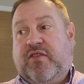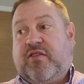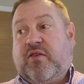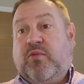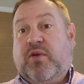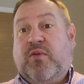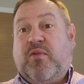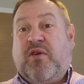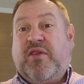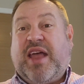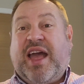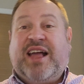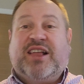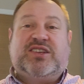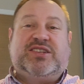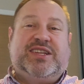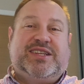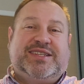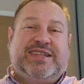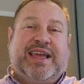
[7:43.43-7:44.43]
So we won't
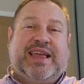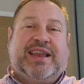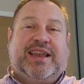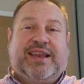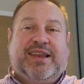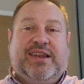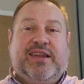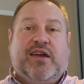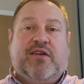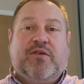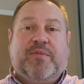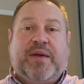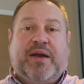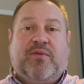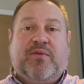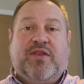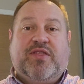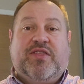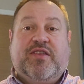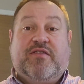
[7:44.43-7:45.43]
actually technically know
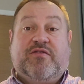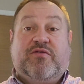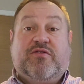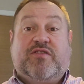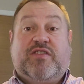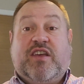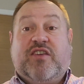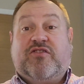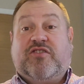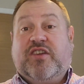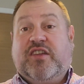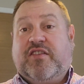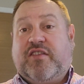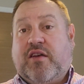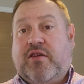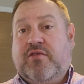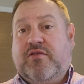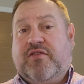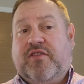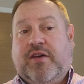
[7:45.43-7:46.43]
about whether this recession is
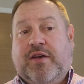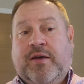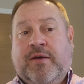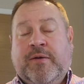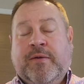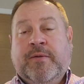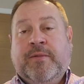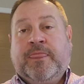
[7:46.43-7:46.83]
over